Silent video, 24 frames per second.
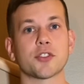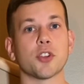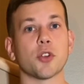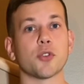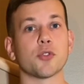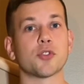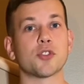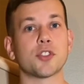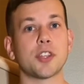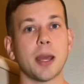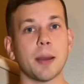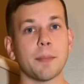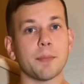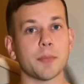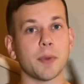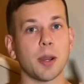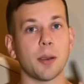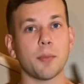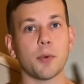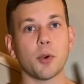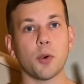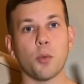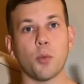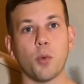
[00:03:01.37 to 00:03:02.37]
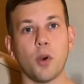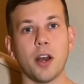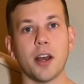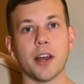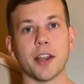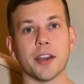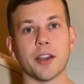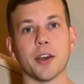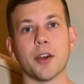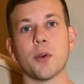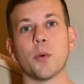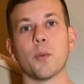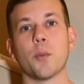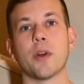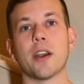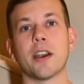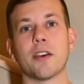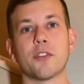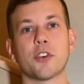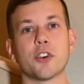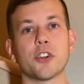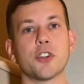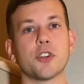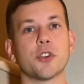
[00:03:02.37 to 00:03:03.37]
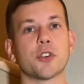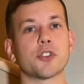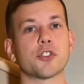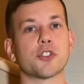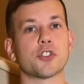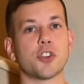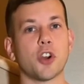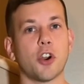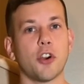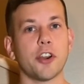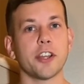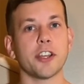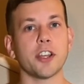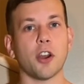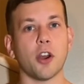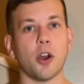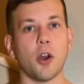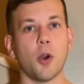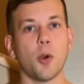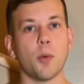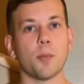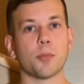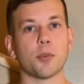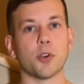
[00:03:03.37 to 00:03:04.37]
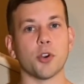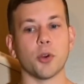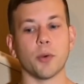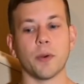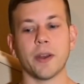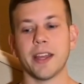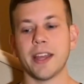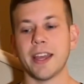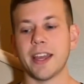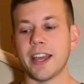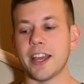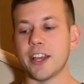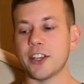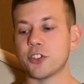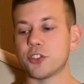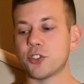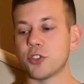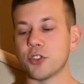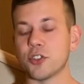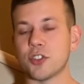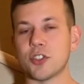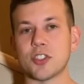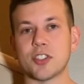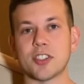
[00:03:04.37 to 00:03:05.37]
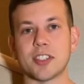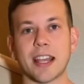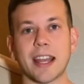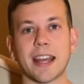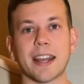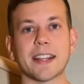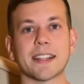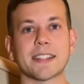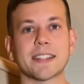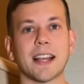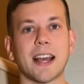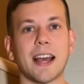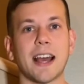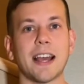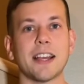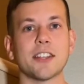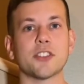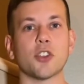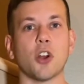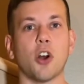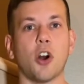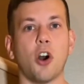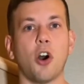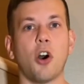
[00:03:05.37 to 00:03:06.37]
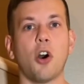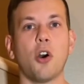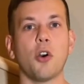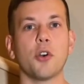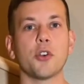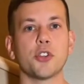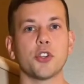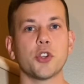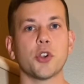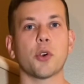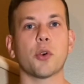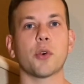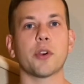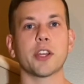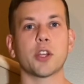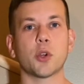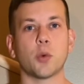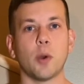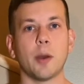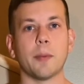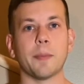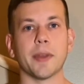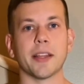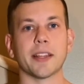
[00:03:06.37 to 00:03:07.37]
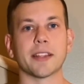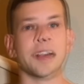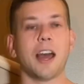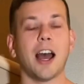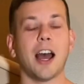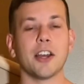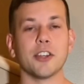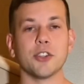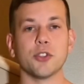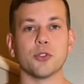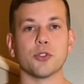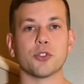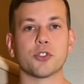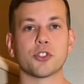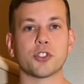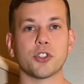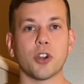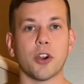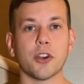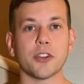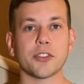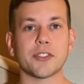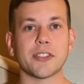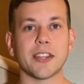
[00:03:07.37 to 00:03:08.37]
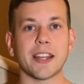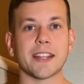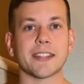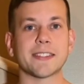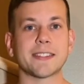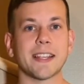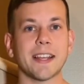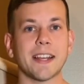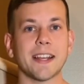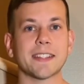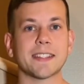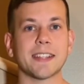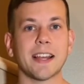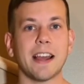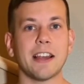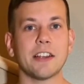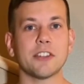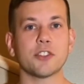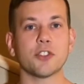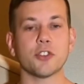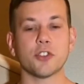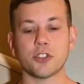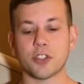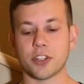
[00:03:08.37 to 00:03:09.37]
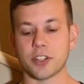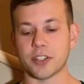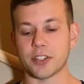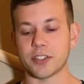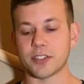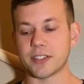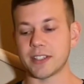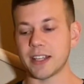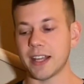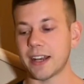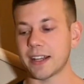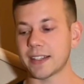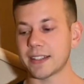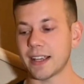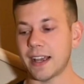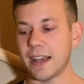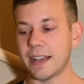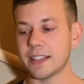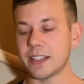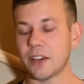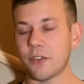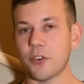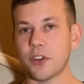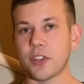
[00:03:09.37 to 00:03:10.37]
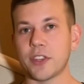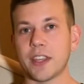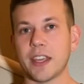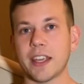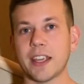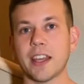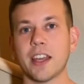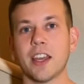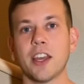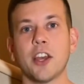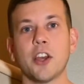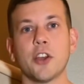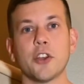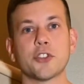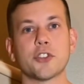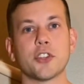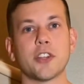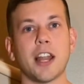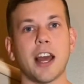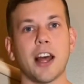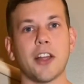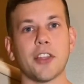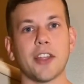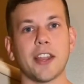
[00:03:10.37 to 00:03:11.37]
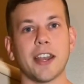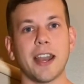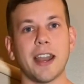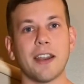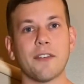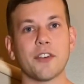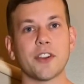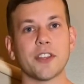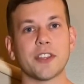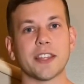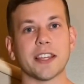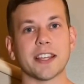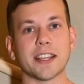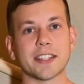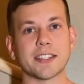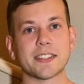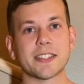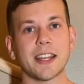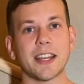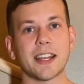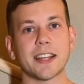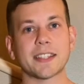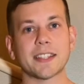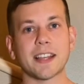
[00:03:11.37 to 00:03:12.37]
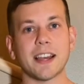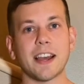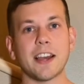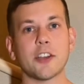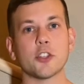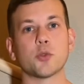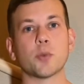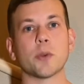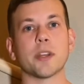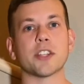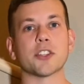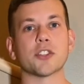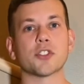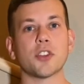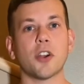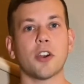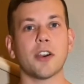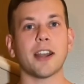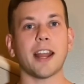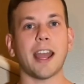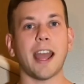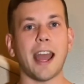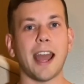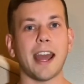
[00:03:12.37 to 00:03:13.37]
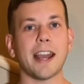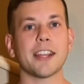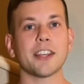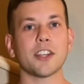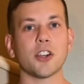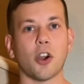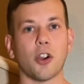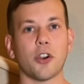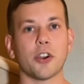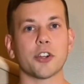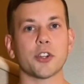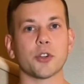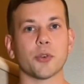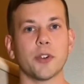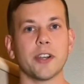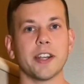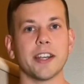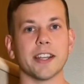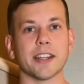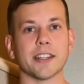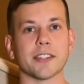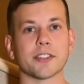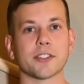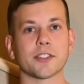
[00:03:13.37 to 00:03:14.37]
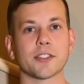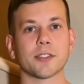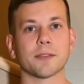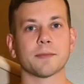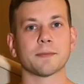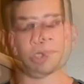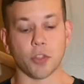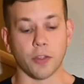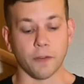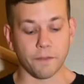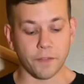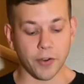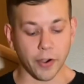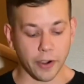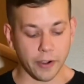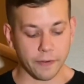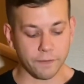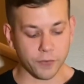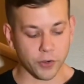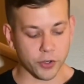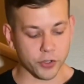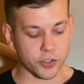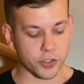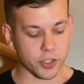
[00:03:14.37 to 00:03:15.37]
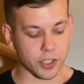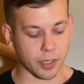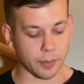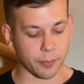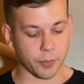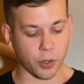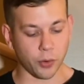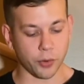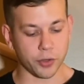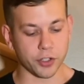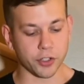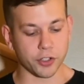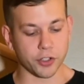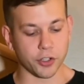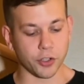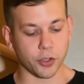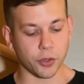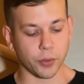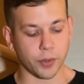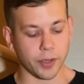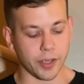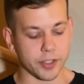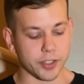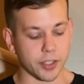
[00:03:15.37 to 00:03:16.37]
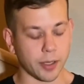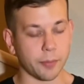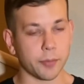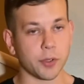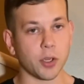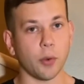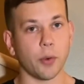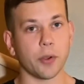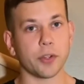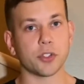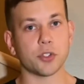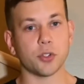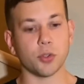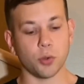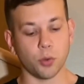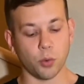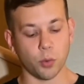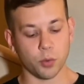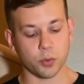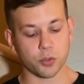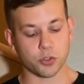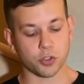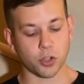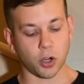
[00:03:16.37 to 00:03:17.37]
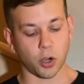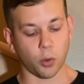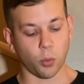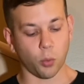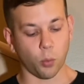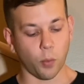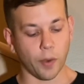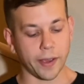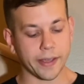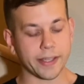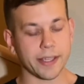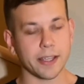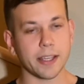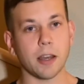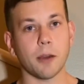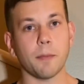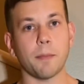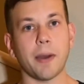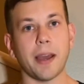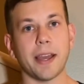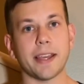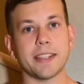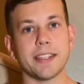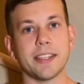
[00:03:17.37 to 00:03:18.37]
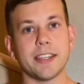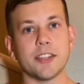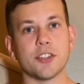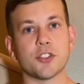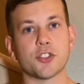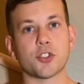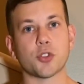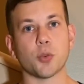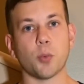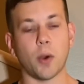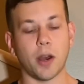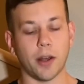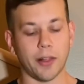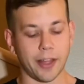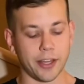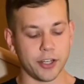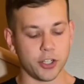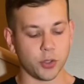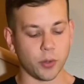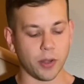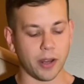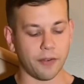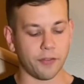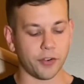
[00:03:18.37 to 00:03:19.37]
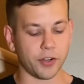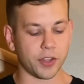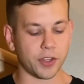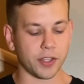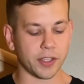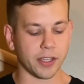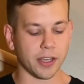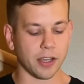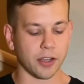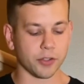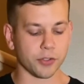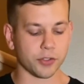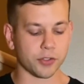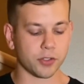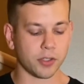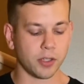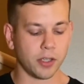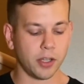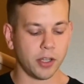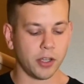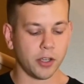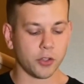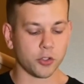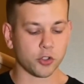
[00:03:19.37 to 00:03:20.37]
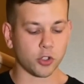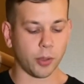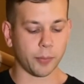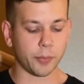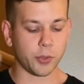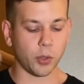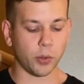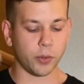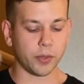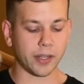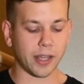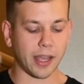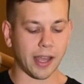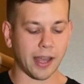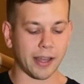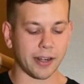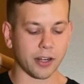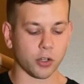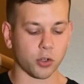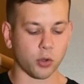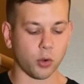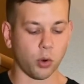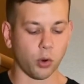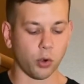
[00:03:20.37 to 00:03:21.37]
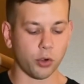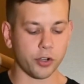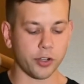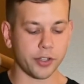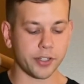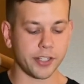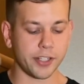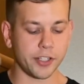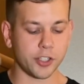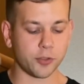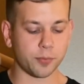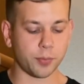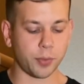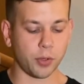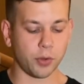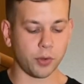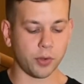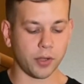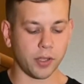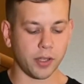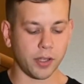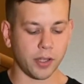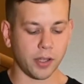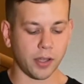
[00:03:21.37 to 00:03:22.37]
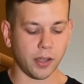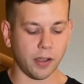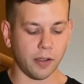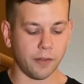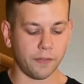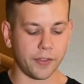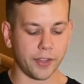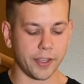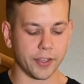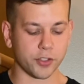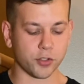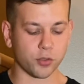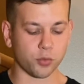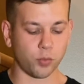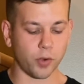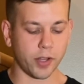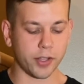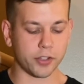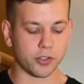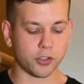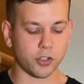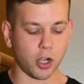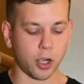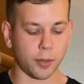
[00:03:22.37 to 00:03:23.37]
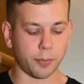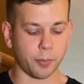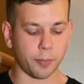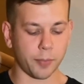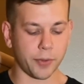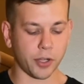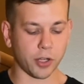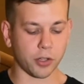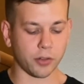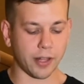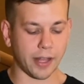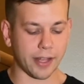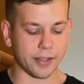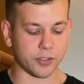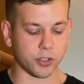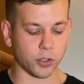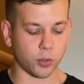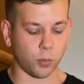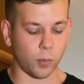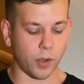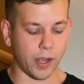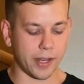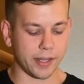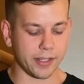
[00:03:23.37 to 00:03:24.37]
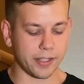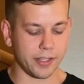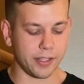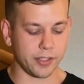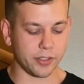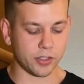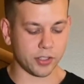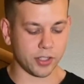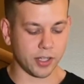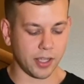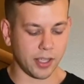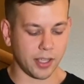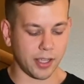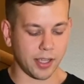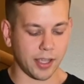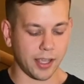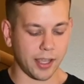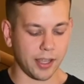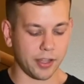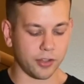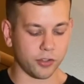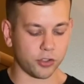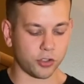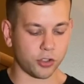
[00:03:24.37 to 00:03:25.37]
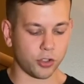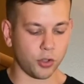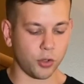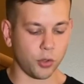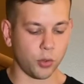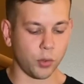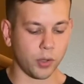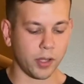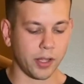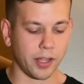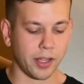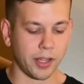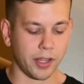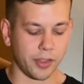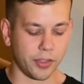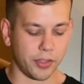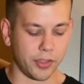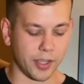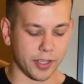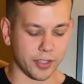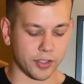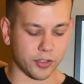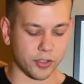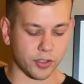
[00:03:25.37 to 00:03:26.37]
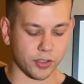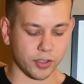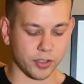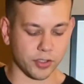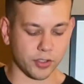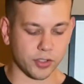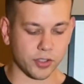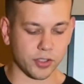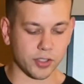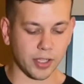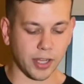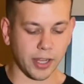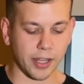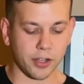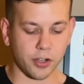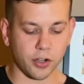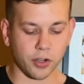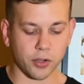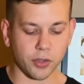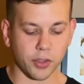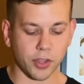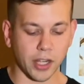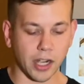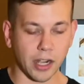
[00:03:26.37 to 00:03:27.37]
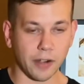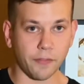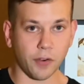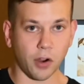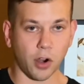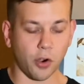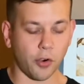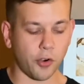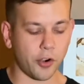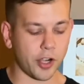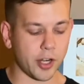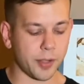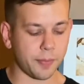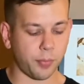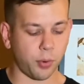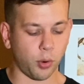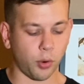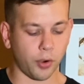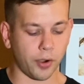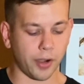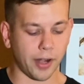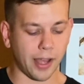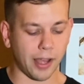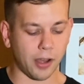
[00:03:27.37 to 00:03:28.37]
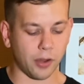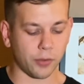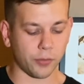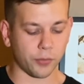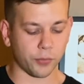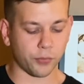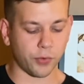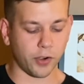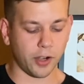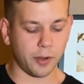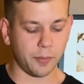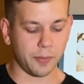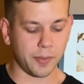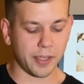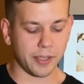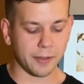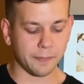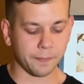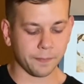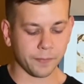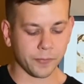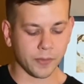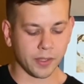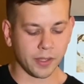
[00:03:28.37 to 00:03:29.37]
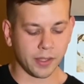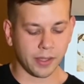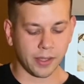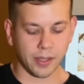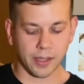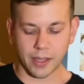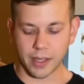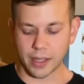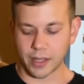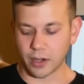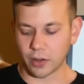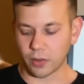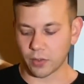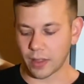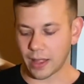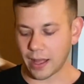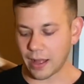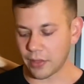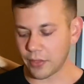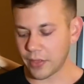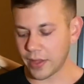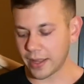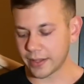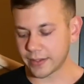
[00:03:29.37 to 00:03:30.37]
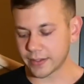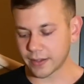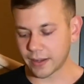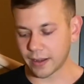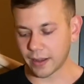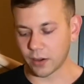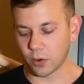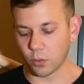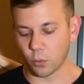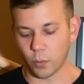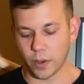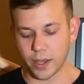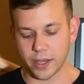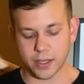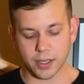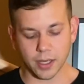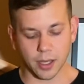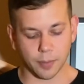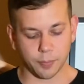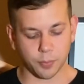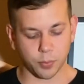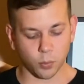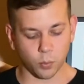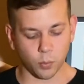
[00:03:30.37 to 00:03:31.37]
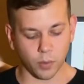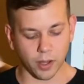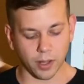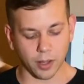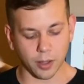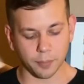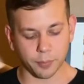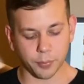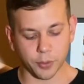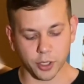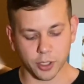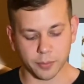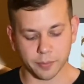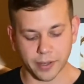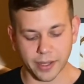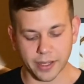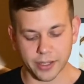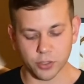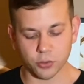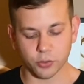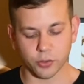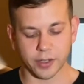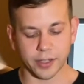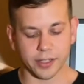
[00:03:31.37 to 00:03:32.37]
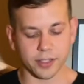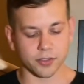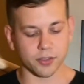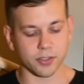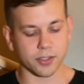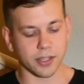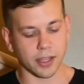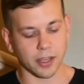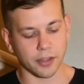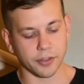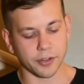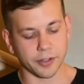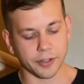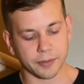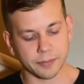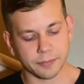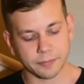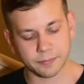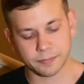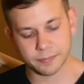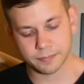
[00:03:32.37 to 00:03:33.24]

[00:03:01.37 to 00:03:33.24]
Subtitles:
So step number 1, whenever you're starting a homebrew, is to sanitize all your equipment. I use San Sanitizer to sanitize everything. So now that everything is sanitized, we can start adding our ingredients. So the very first thing I'm going to do is I'm going to start waking up my yeast while I do everything else. So I'm going to add a 1/4 teaspoon of this Red Star Premier Classic wine yeast into this cider that I've already poured out in front of me, and allow that to kind of wake up while I'm putting my ingredients together.